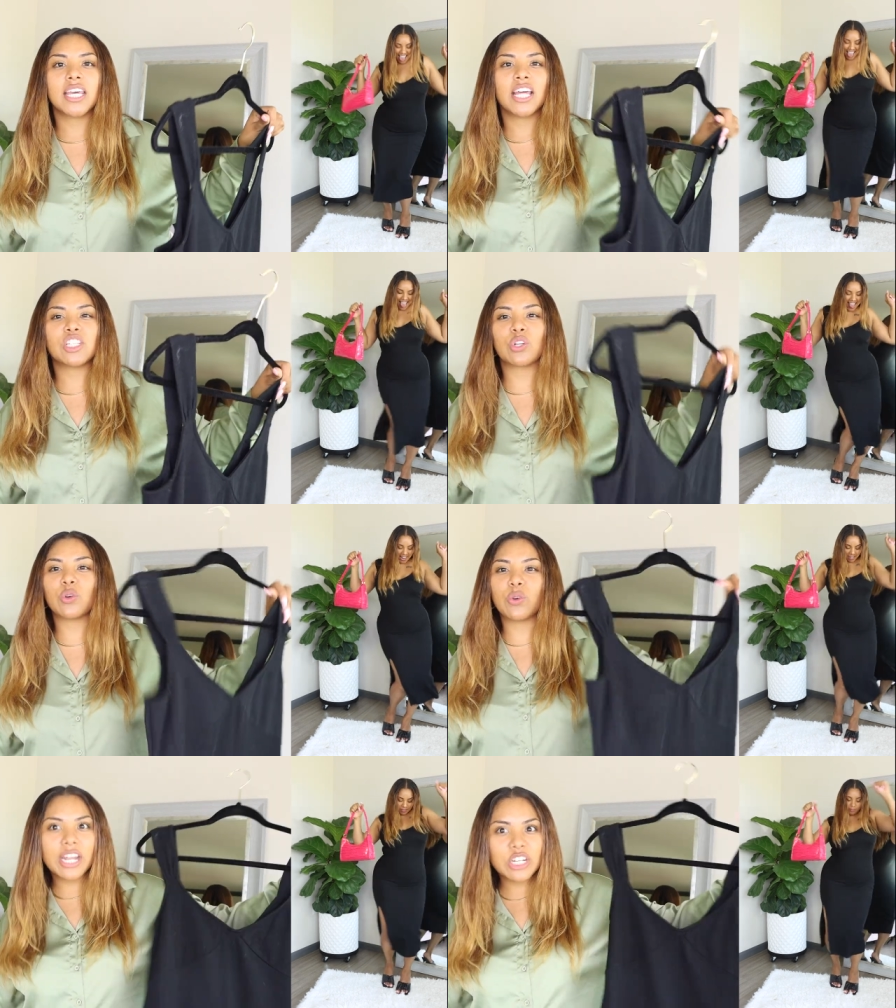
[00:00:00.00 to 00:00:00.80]
It's a
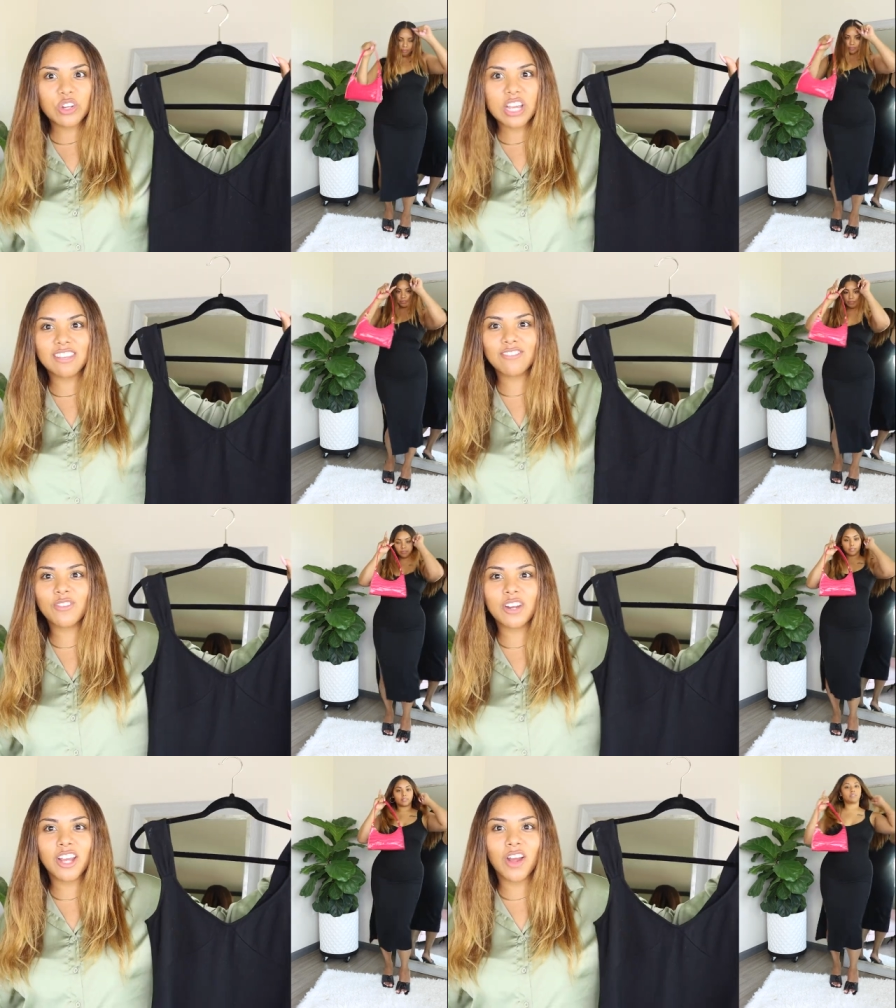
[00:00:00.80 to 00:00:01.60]
great dress if you
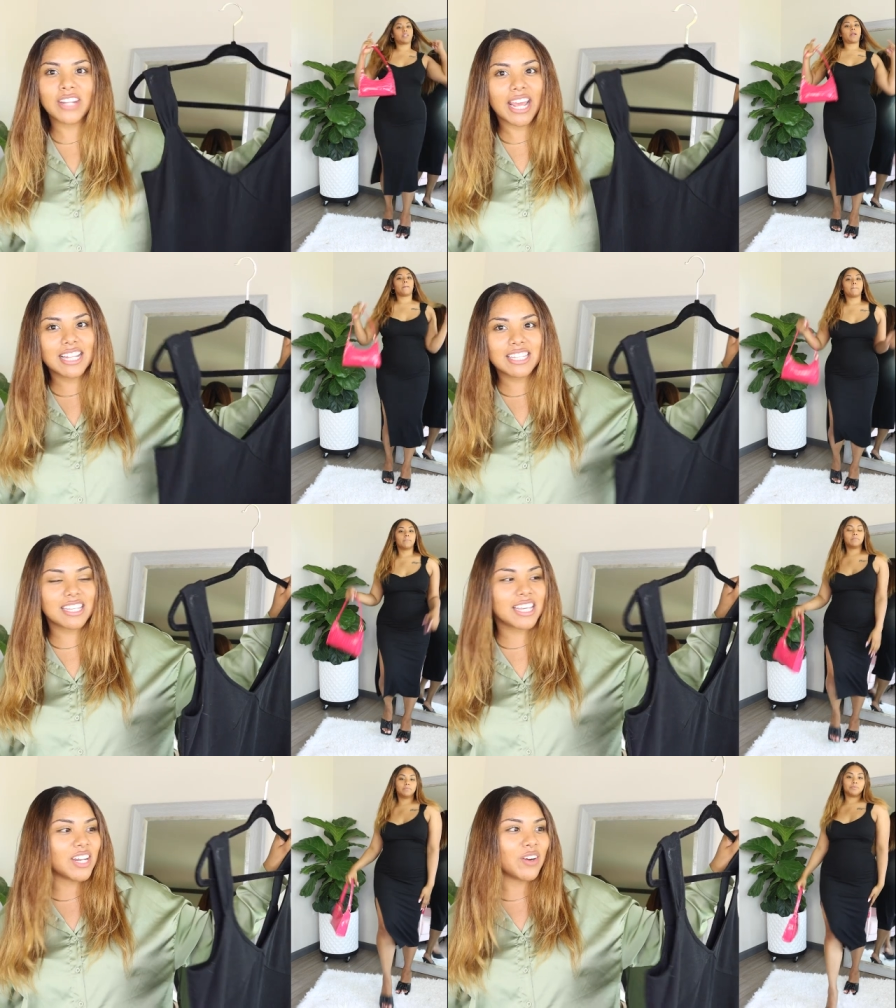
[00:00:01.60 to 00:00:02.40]
wanna go
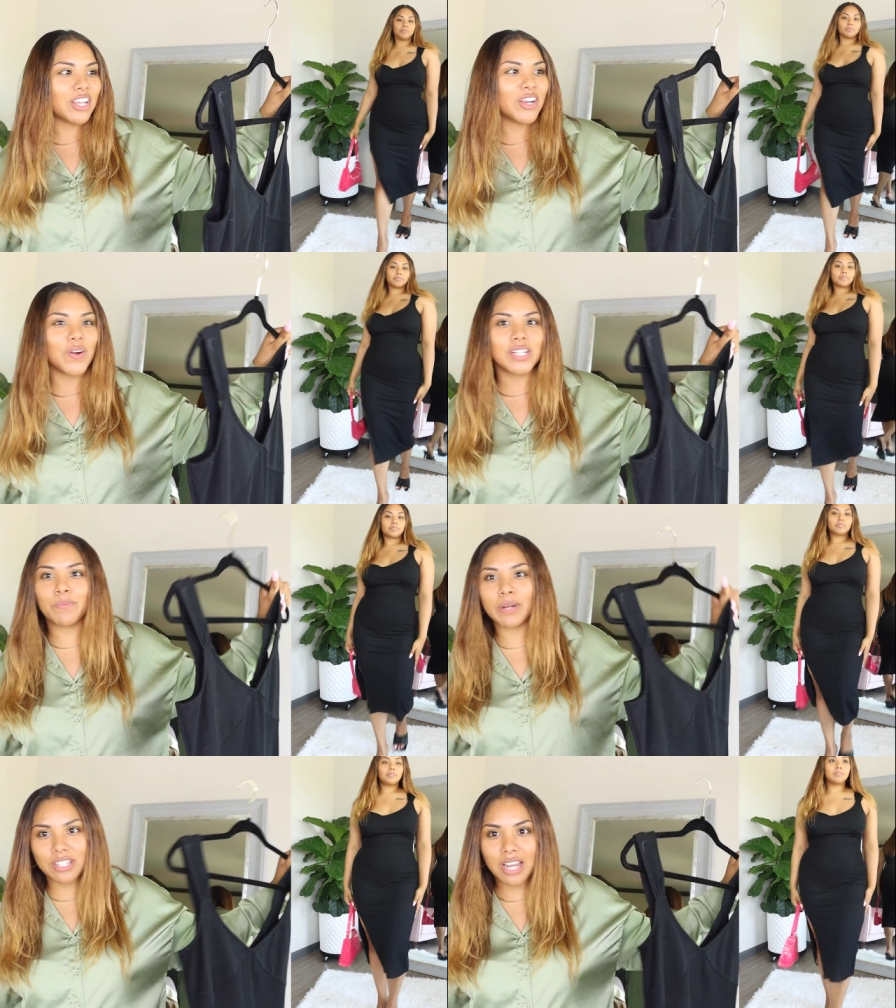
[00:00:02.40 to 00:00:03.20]
dancing or you're going
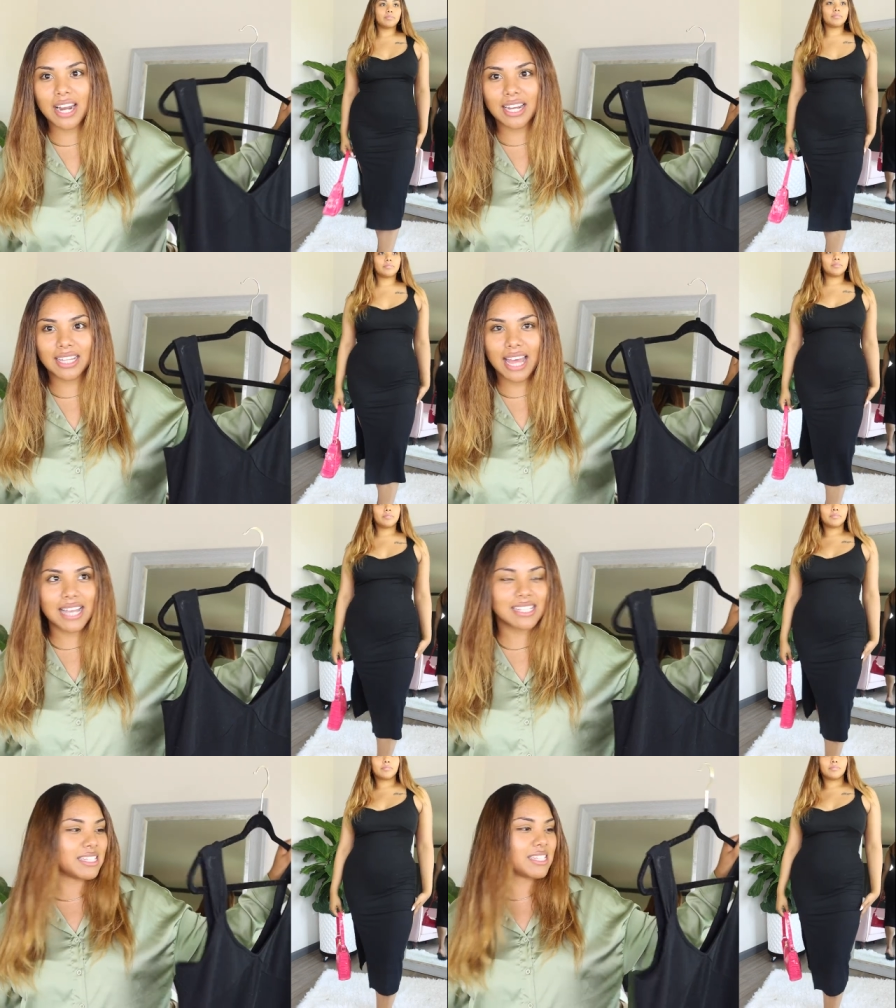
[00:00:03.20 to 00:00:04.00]
to bachata
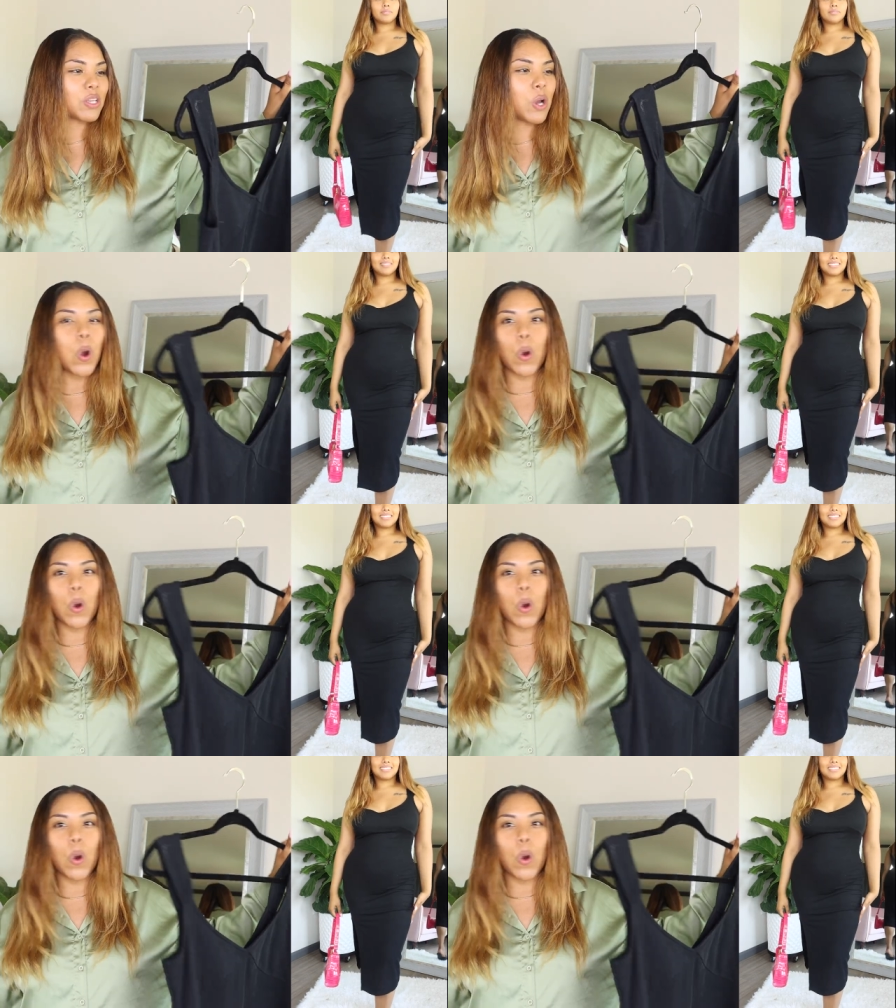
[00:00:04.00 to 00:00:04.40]
classes